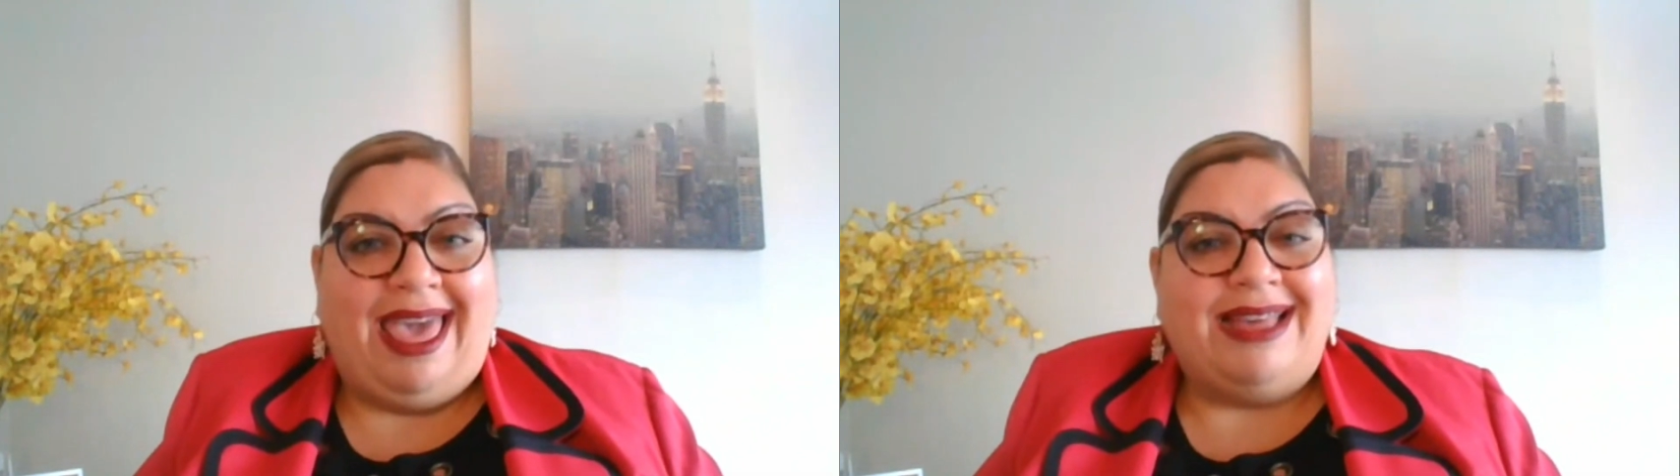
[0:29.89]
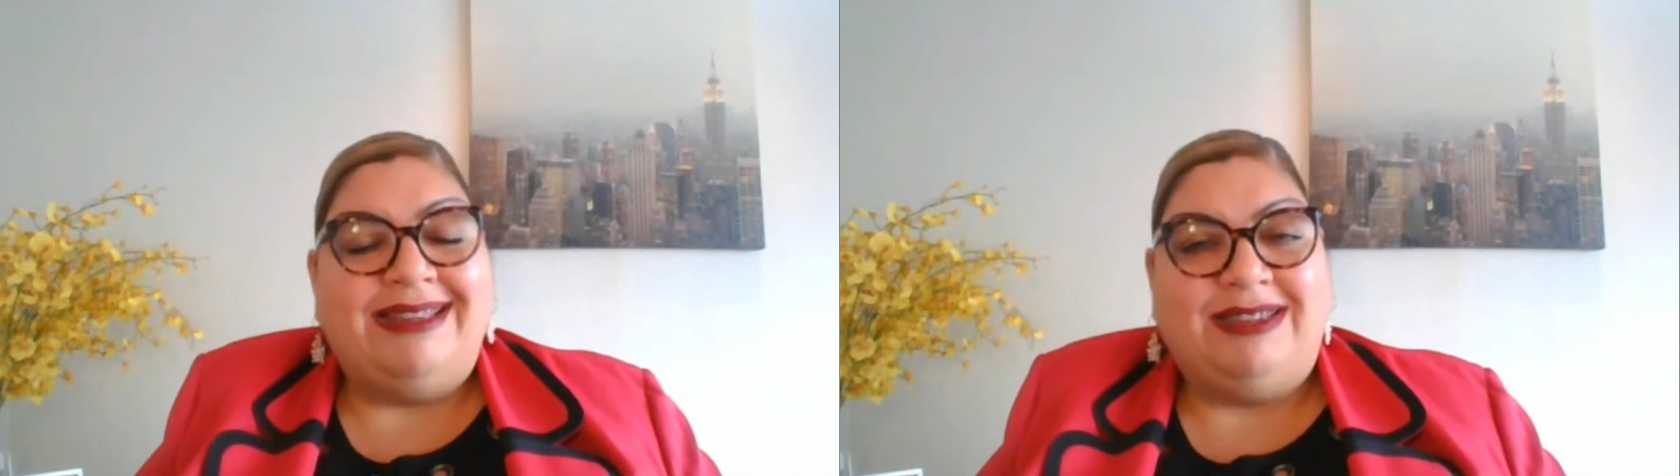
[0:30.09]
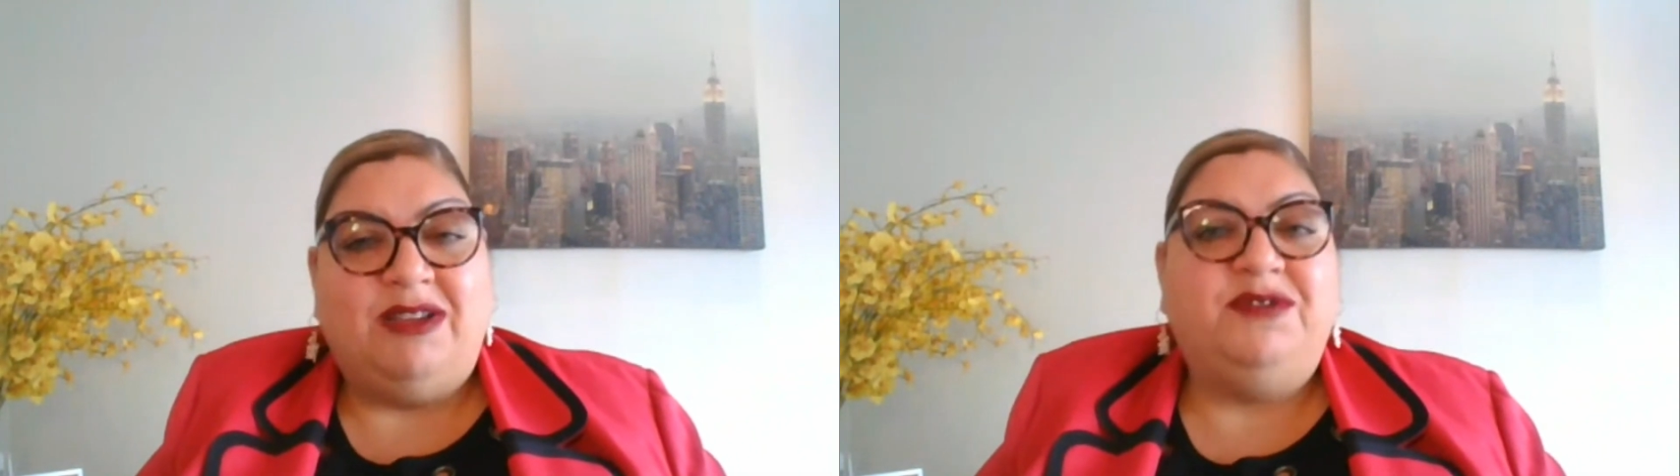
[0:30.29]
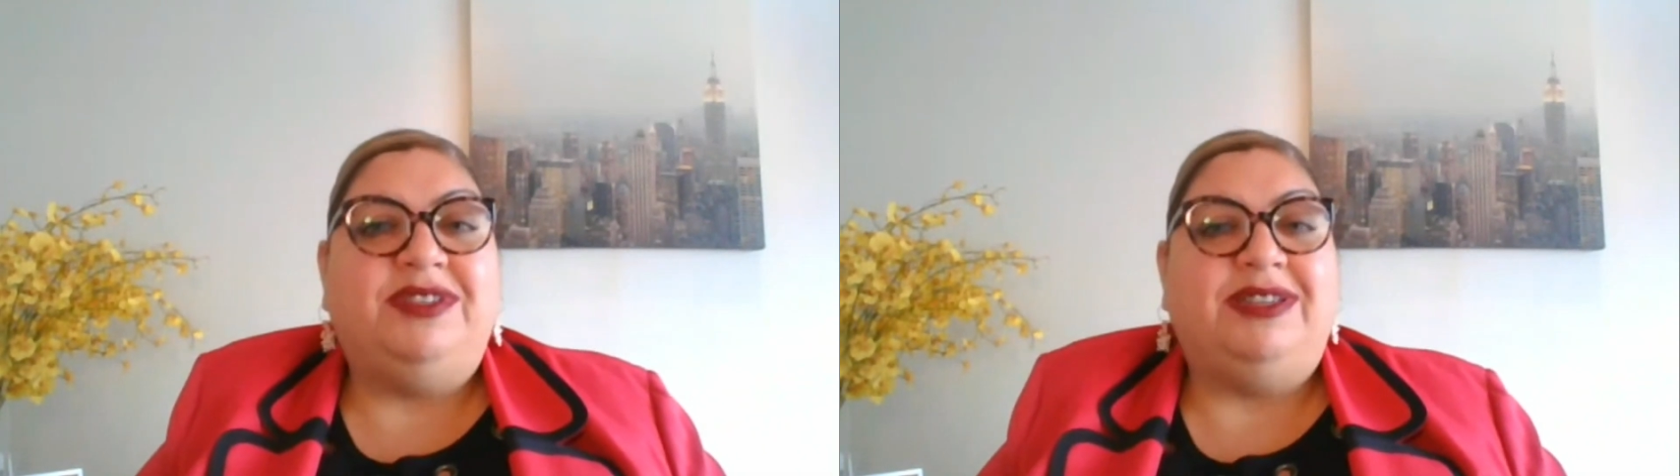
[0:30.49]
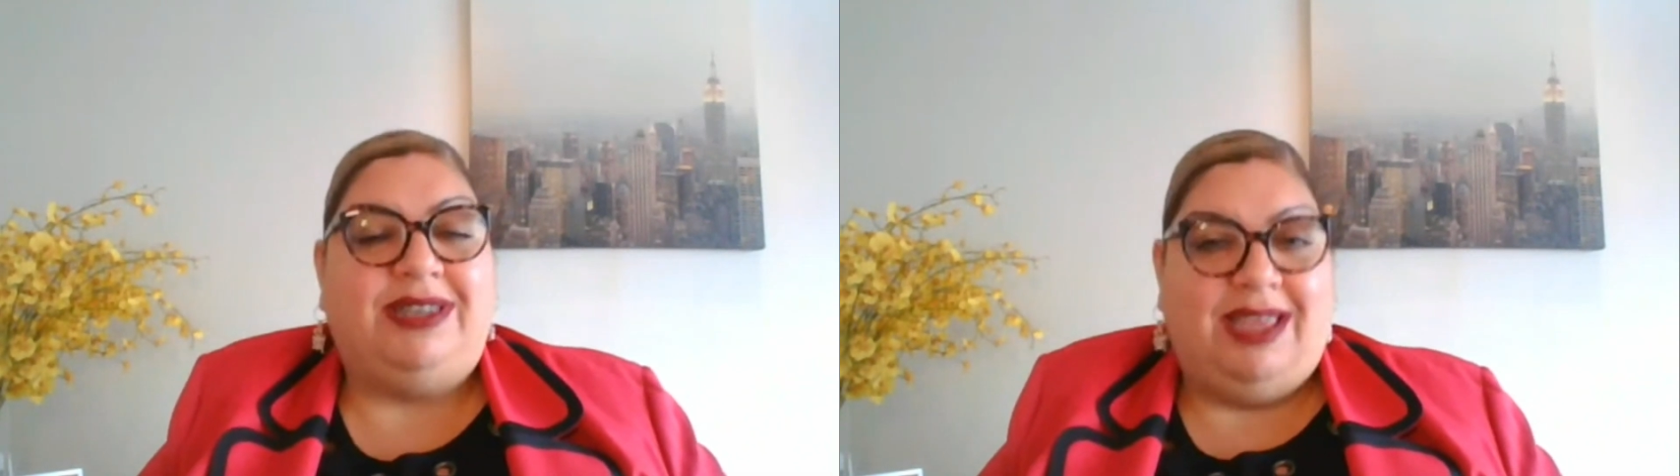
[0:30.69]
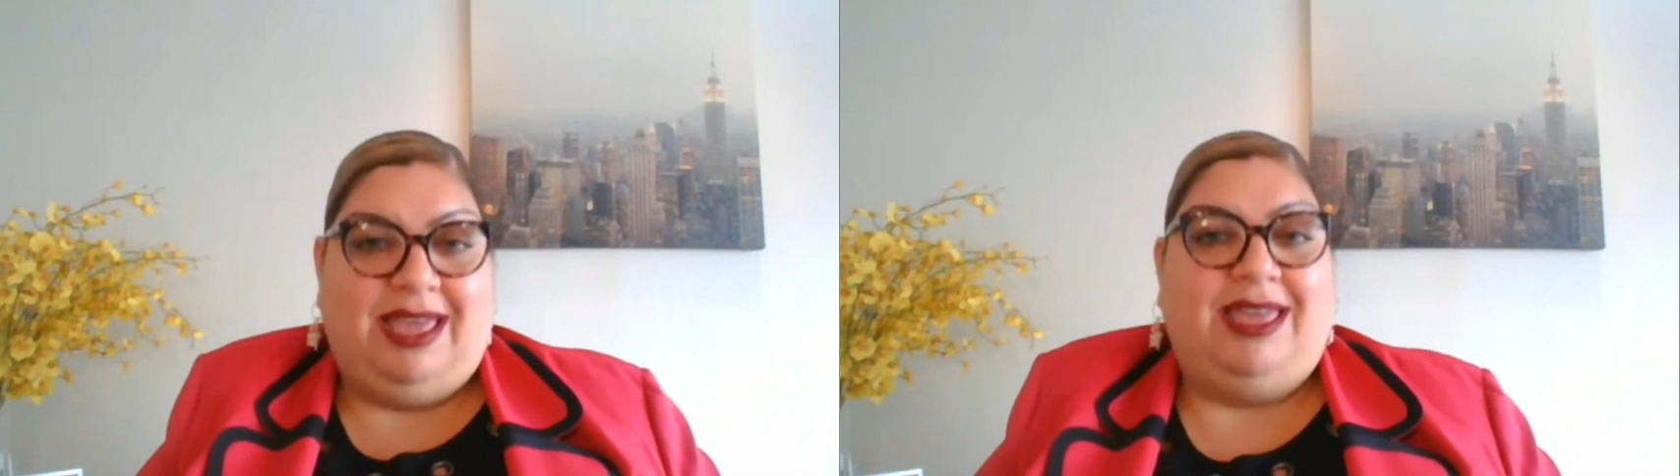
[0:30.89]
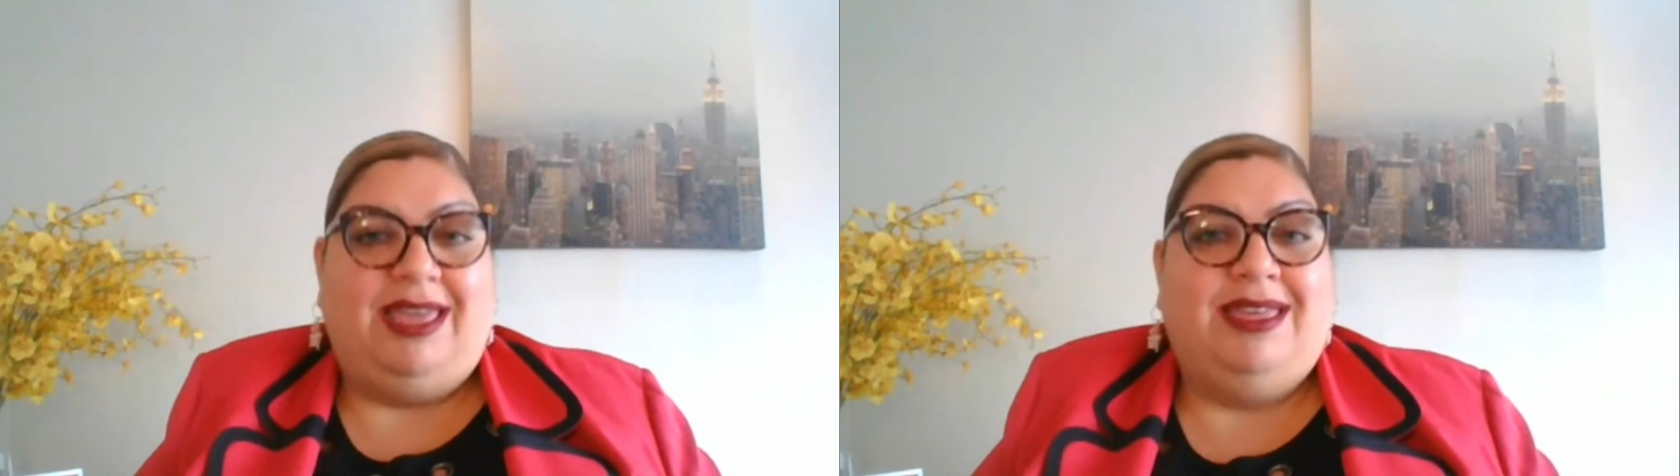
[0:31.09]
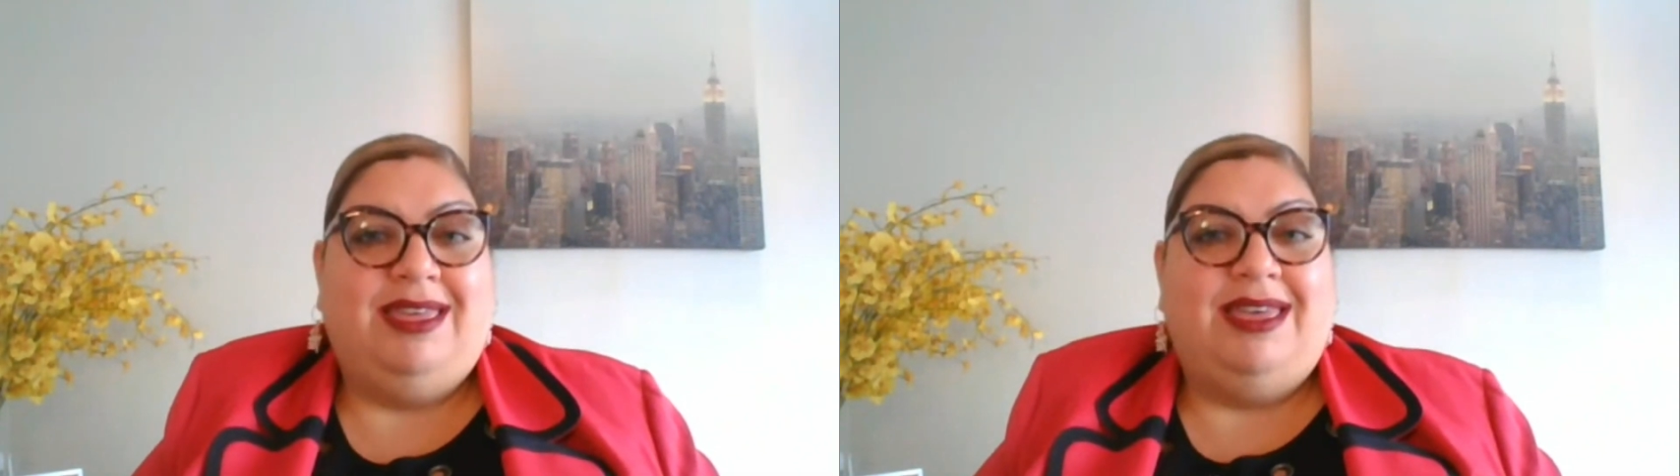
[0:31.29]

as of today,